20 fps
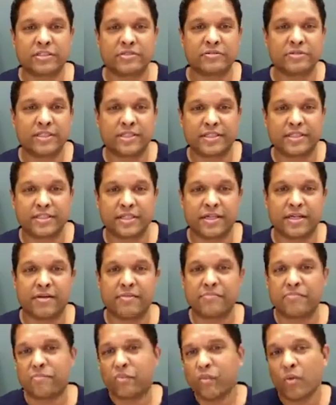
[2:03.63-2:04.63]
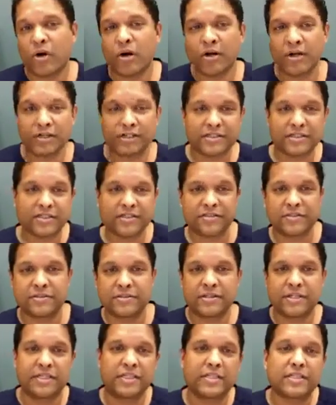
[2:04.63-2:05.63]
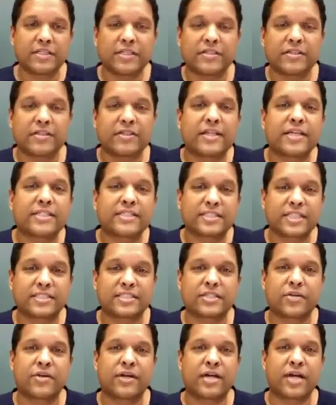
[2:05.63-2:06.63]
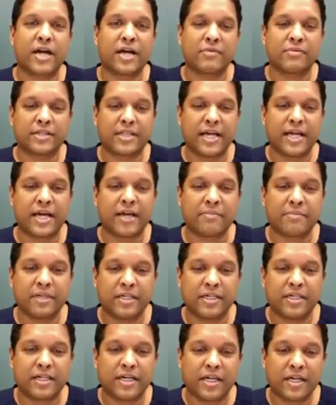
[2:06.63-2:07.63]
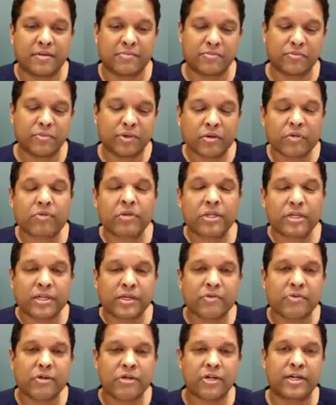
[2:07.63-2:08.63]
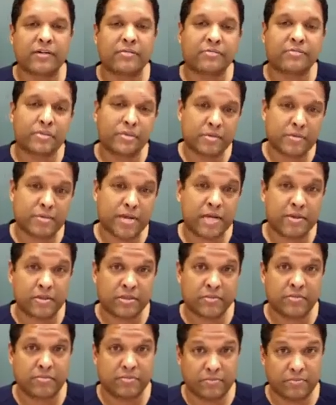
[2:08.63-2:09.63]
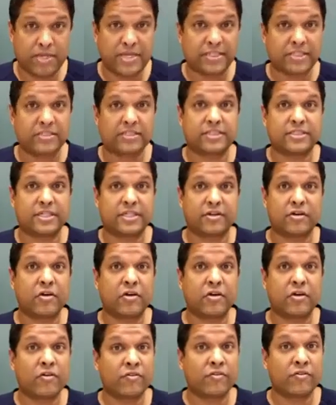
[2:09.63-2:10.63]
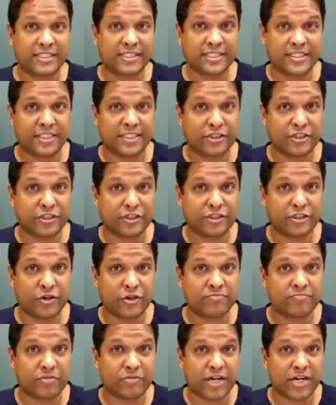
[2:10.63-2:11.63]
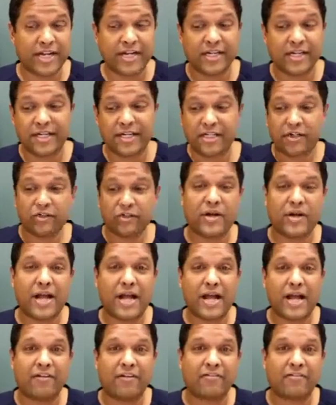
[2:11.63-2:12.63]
with one or two little things that's going on with them. We're really worried about the patients that are over 60 years old, right? Who have